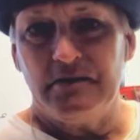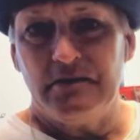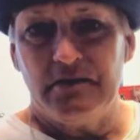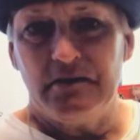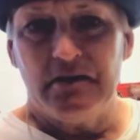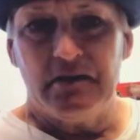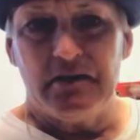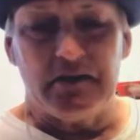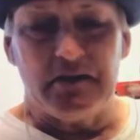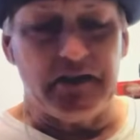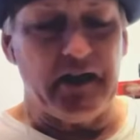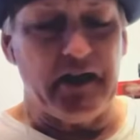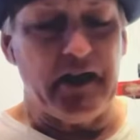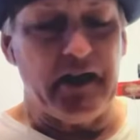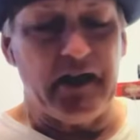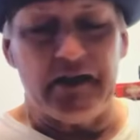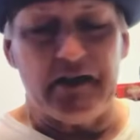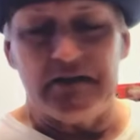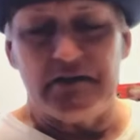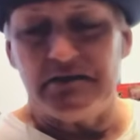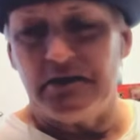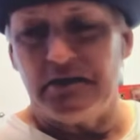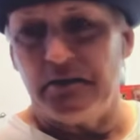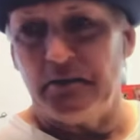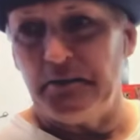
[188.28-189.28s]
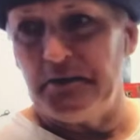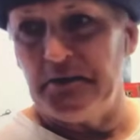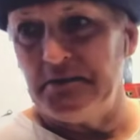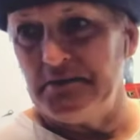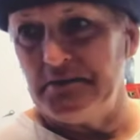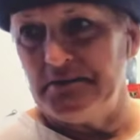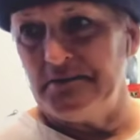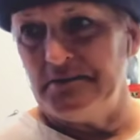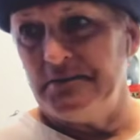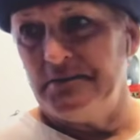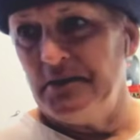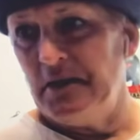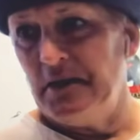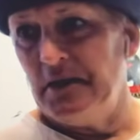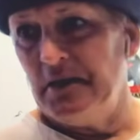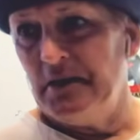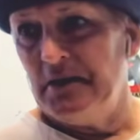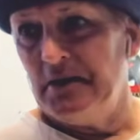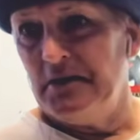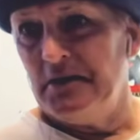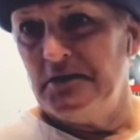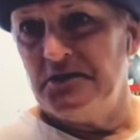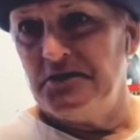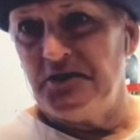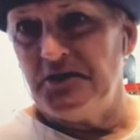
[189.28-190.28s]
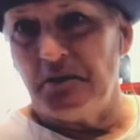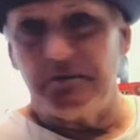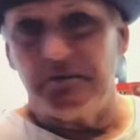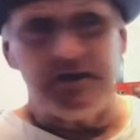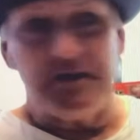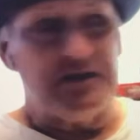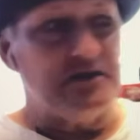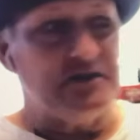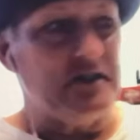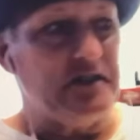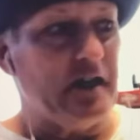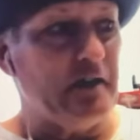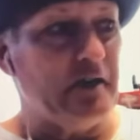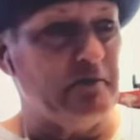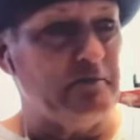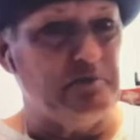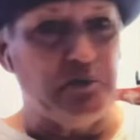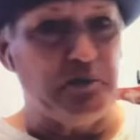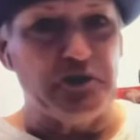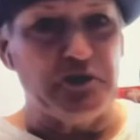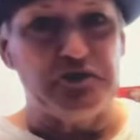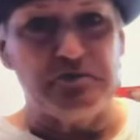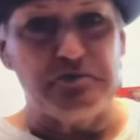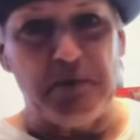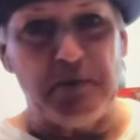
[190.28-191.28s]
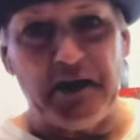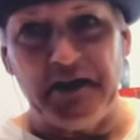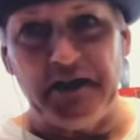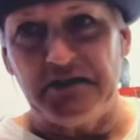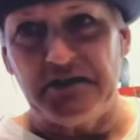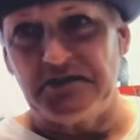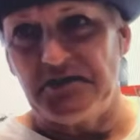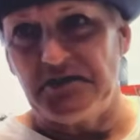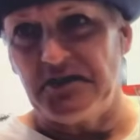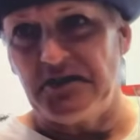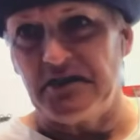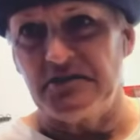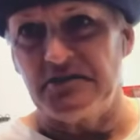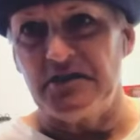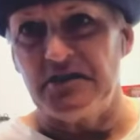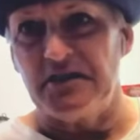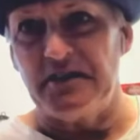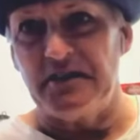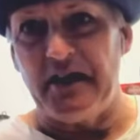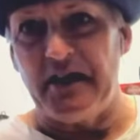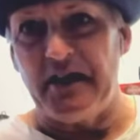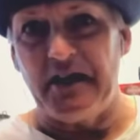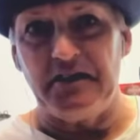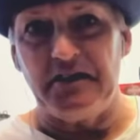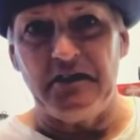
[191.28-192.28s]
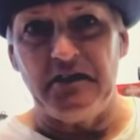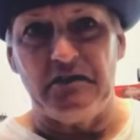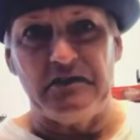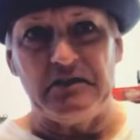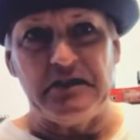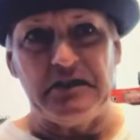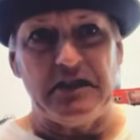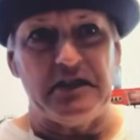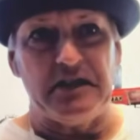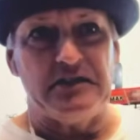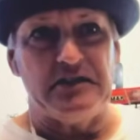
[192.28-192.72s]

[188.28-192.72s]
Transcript: Yeah, I mean, some kids have push bikes and things like that nowadays.